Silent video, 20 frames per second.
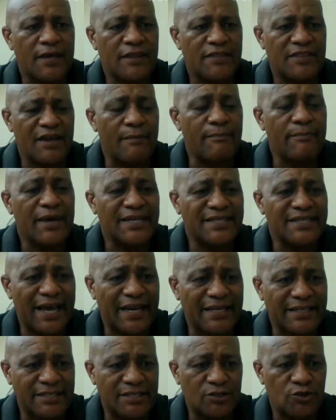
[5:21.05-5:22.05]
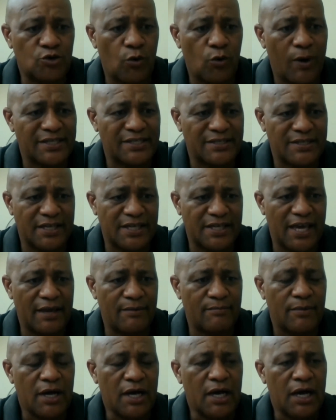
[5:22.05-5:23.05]
mentality towards the game
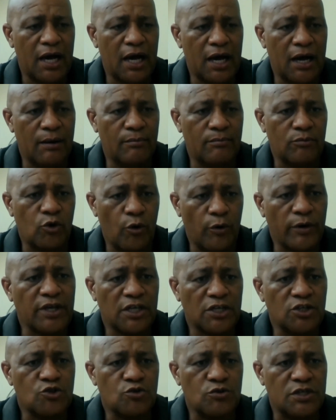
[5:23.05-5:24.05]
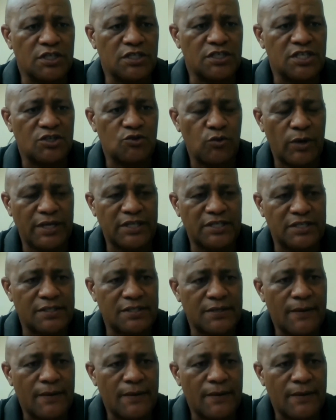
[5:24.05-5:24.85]
going into the T20s?